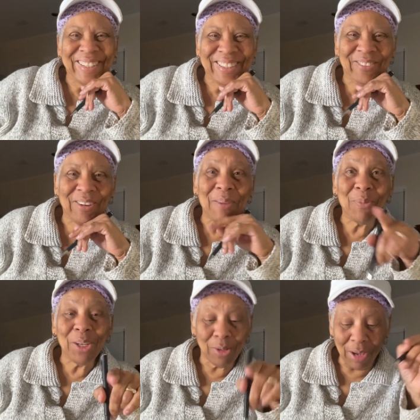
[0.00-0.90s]
Great
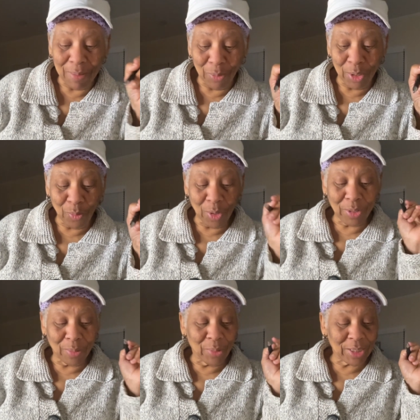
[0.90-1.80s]
morning, great morning.
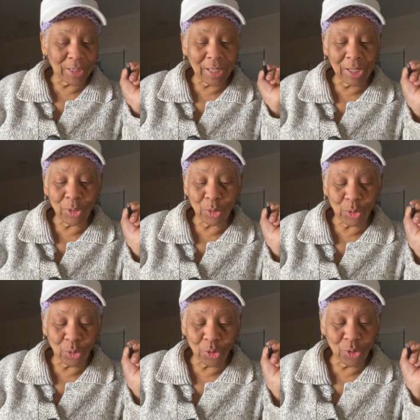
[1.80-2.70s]
Welcome once again to
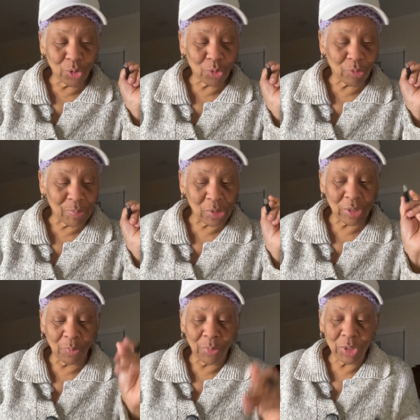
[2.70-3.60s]
Searching the Scriptures.
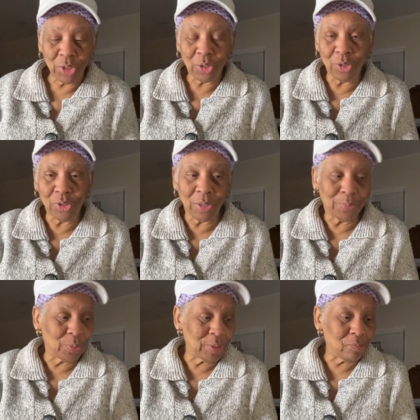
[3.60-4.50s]
And we're just going to jump
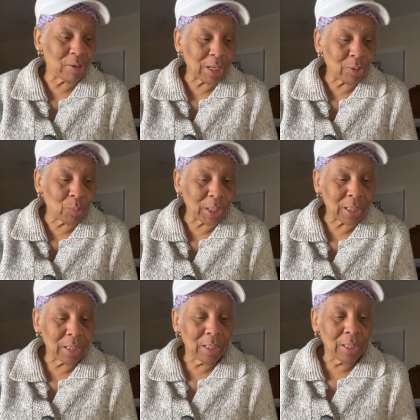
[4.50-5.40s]
on here right
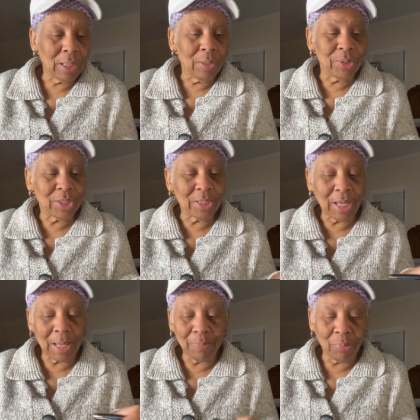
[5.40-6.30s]
quick. We just
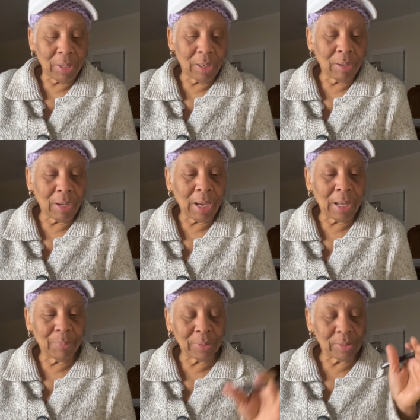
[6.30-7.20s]
had prayer,
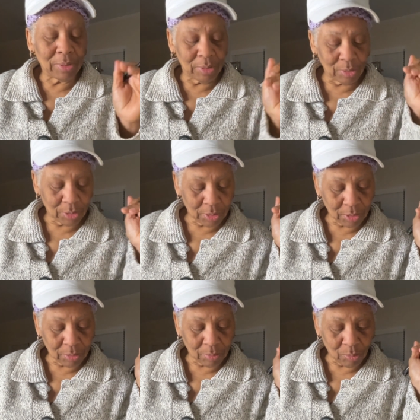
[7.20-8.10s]
and but
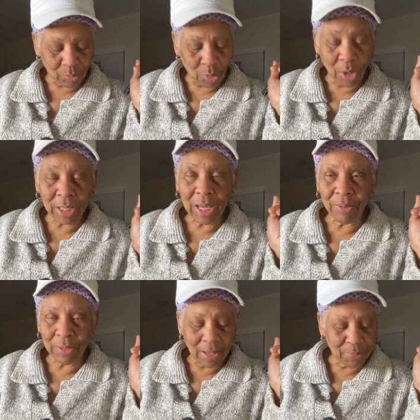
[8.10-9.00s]
this thought
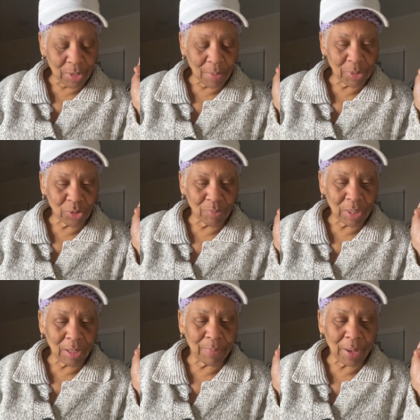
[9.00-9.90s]
kept coming to
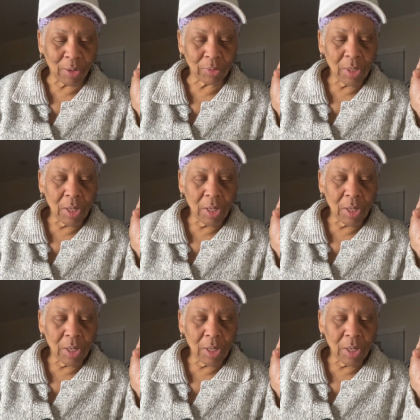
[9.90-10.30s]
me about